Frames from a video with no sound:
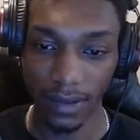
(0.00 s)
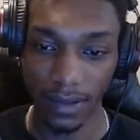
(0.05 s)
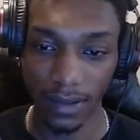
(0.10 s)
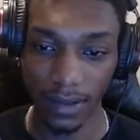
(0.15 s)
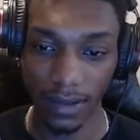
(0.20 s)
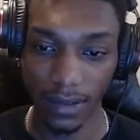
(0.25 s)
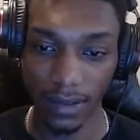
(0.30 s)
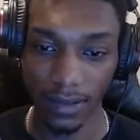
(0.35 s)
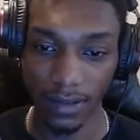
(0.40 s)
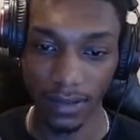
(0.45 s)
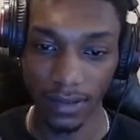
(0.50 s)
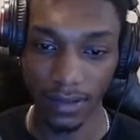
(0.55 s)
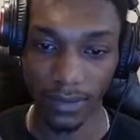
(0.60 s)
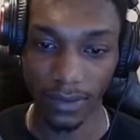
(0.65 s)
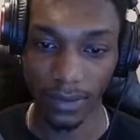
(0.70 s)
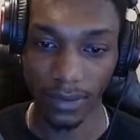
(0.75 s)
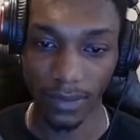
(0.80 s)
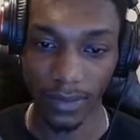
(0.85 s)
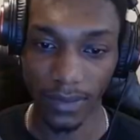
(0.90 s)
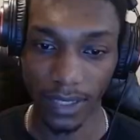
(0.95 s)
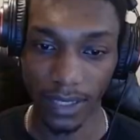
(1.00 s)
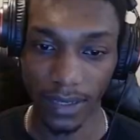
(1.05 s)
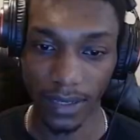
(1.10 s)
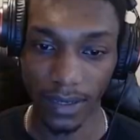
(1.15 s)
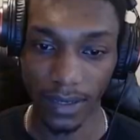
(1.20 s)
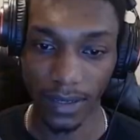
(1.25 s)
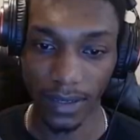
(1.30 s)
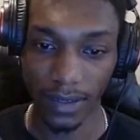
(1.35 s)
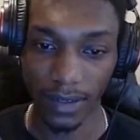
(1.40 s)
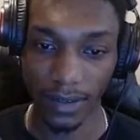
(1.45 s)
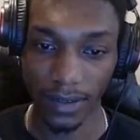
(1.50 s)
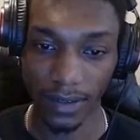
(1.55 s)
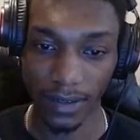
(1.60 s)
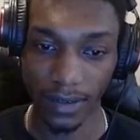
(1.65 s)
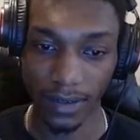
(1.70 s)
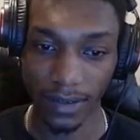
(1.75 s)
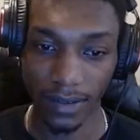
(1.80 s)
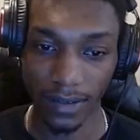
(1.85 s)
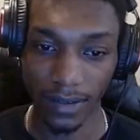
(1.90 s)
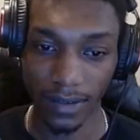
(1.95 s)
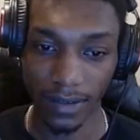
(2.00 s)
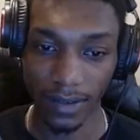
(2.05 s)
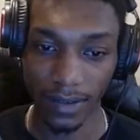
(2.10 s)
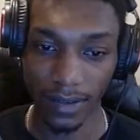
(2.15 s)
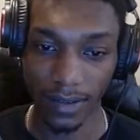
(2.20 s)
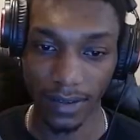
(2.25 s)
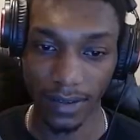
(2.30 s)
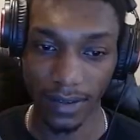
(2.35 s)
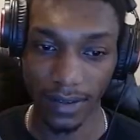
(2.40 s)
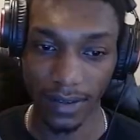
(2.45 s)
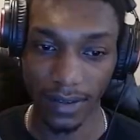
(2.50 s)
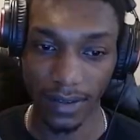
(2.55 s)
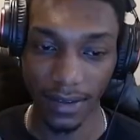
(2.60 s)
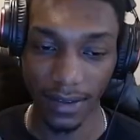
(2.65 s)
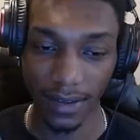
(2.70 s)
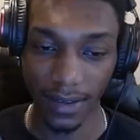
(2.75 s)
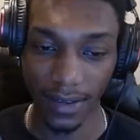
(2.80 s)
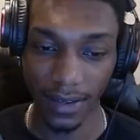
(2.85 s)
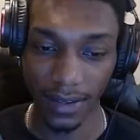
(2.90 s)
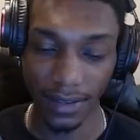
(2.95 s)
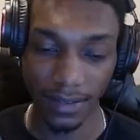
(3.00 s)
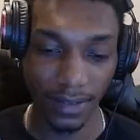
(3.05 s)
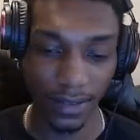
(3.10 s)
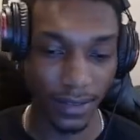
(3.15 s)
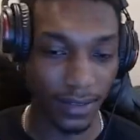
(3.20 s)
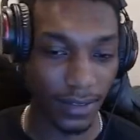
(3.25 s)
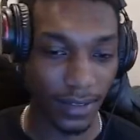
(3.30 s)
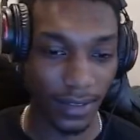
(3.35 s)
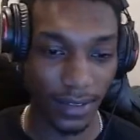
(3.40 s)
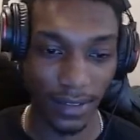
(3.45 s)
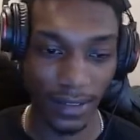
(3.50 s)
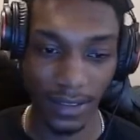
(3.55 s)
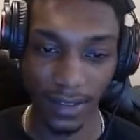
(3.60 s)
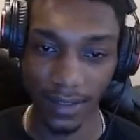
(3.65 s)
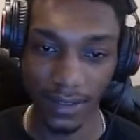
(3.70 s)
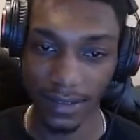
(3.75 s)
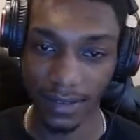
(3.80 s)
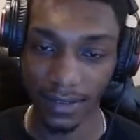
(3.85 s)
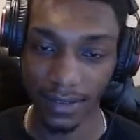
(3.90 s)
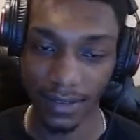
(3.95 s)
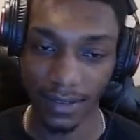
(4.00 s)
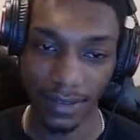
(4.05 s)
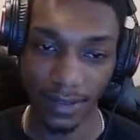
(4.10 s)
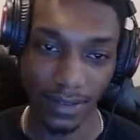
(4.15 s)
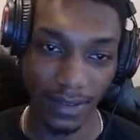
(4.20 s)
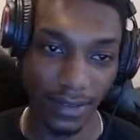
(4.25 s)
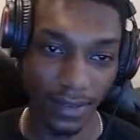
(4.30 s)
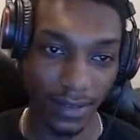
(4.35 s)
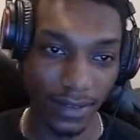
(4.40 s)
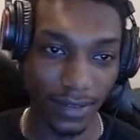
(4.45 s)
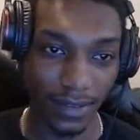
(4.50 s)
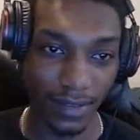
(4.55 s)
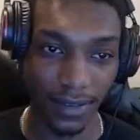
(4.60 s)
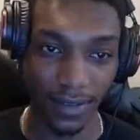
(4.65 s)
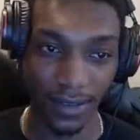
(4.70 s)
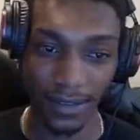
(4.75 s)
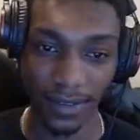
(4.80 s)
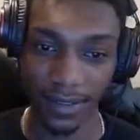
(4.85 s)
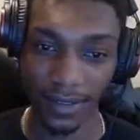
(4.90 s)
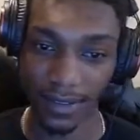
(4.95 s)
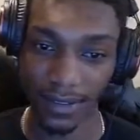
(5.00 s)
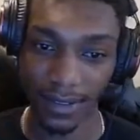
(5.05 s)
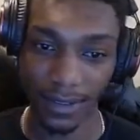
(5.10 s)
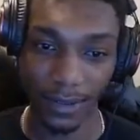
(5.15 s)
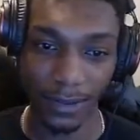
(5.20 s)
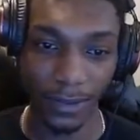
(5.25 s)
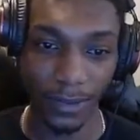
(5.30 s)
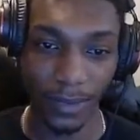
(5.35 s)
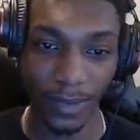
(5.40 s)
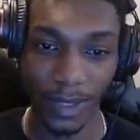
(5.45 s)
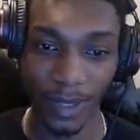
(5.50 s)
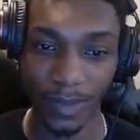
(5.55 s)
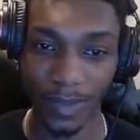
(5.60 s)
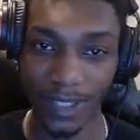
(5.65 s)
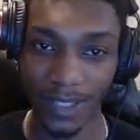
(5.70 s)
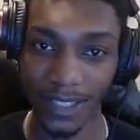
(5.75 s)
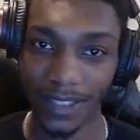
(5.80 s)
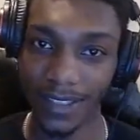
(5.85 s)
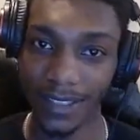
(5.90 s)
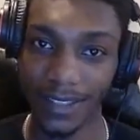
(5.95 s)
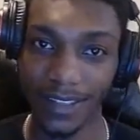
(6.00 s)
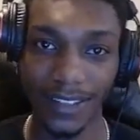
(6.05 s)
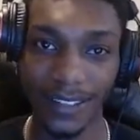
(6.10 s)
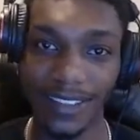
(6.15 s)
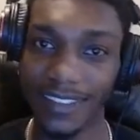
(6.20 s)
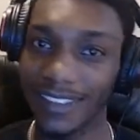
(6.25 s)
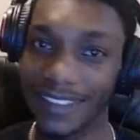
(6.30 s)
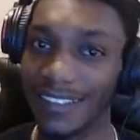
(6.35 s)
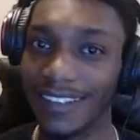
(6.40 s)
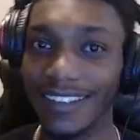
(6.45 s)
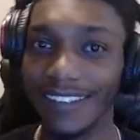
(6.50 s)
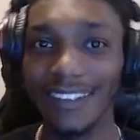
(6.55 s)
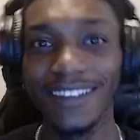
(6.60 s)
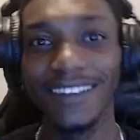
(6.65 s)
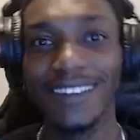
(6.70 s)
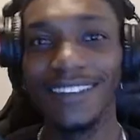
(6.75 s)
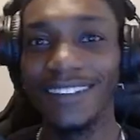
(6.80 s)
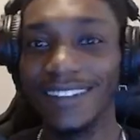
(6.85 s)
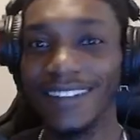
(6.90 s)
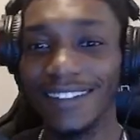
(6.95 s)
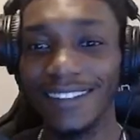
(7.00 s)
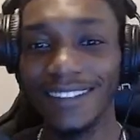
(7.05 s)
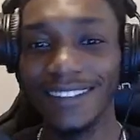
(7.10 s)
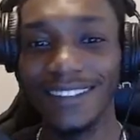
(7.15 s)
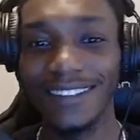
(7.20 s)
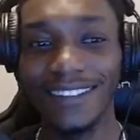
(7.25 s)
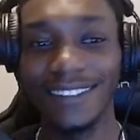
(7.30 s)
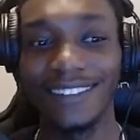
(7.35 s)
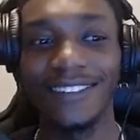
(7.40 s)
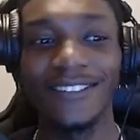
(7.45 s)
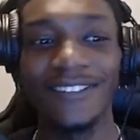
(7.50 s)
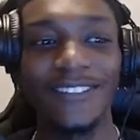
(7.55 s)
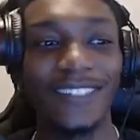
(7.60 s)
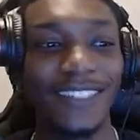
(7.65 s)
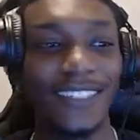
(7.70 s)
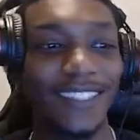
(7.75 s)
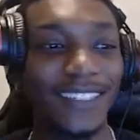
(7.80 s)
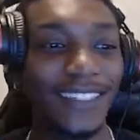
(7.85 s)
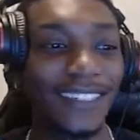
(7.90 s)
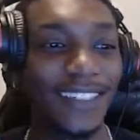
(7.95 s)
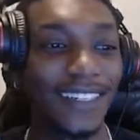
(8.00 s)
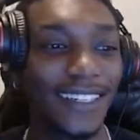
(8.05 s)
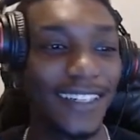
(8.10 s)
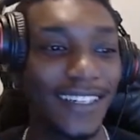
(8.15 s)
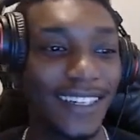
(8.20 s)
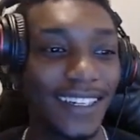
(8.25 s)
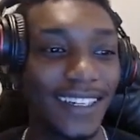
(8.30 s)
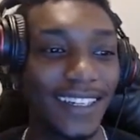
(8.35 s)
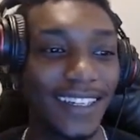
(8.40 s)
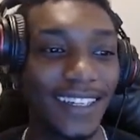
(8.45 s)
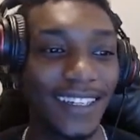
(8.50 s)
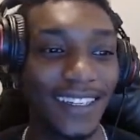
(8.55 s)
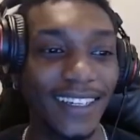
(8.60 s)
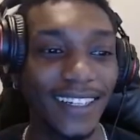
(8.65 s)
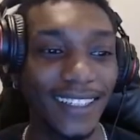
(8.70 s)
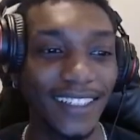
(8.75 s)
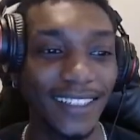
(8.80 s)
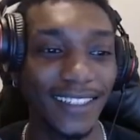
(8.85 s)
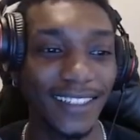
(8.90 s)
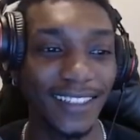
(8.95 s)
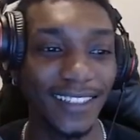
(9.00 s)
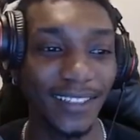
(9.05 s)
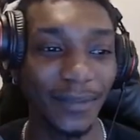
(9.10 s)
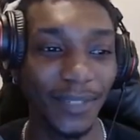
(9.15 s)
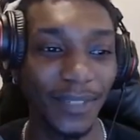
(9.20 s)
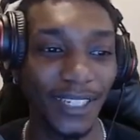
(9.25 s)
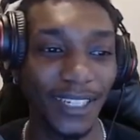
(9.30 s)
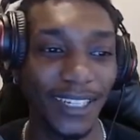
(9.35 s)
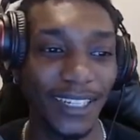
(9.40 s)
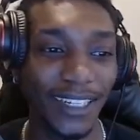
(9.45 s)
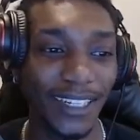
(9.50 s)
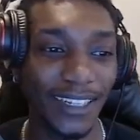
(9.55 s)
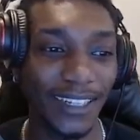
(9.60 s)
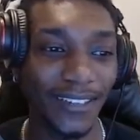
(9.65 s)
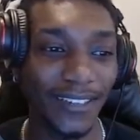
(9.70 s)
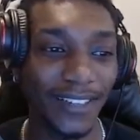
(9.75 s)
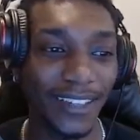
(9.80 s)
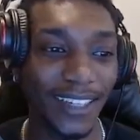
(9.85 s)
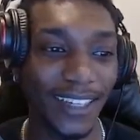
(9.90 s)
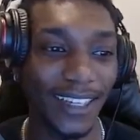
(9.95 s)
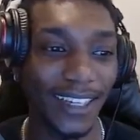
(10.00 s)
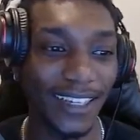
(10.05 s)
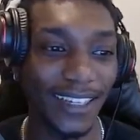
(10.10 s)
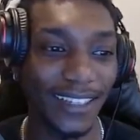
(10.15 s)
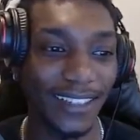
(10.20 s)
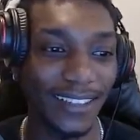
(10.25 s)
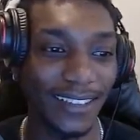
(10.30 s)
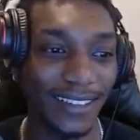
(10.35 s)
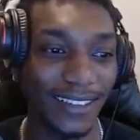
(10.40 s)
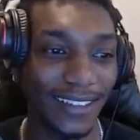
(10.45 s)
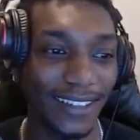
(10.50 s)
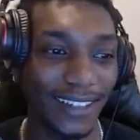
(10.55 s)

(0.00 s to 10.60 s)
That's what we got. Aces and eights. Let's go, baby. This is the beginning of the end.